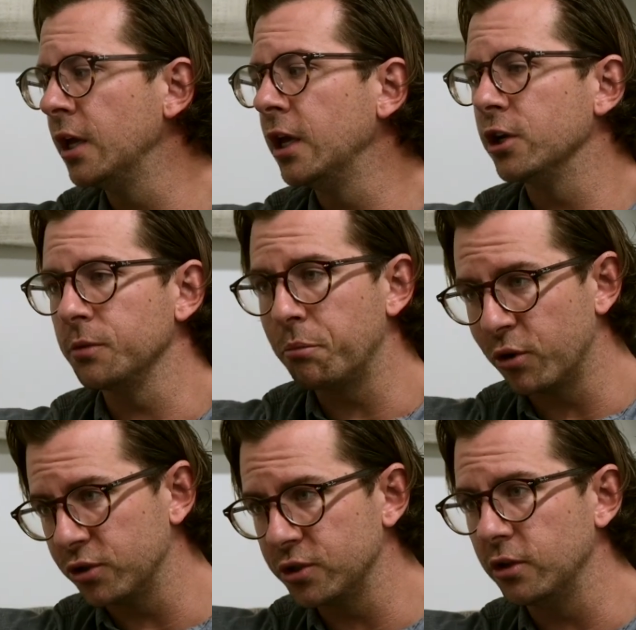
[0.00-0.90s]
Here's my
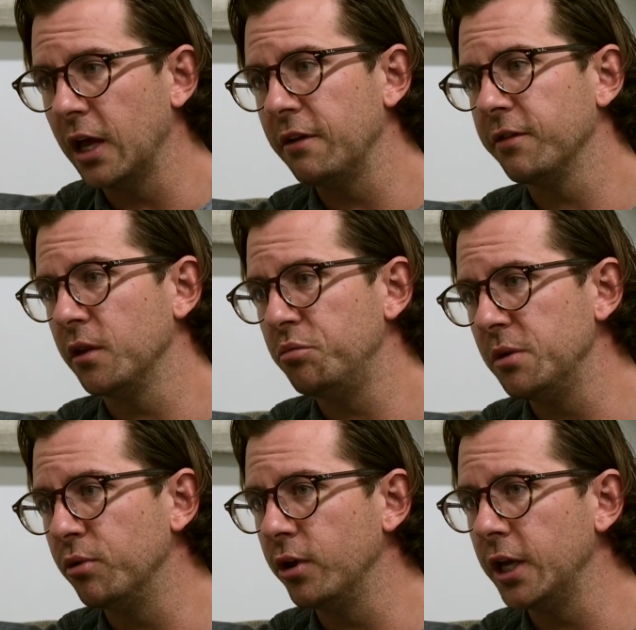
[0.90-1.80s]
personal life and the
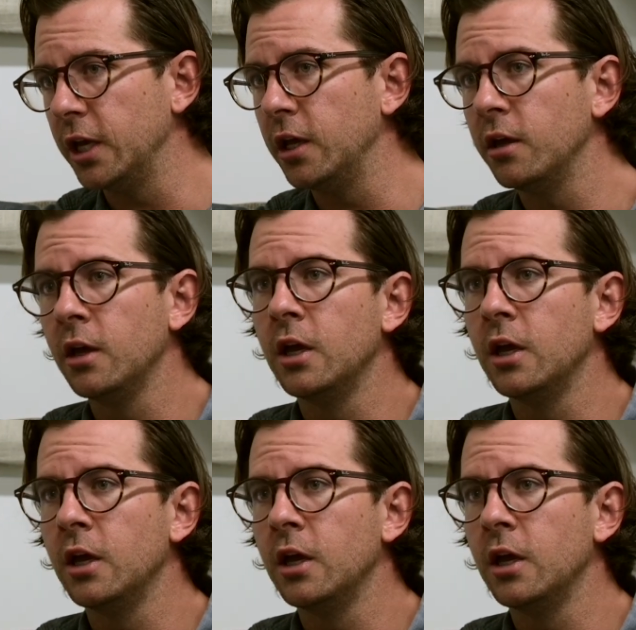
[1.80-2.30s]
people in it.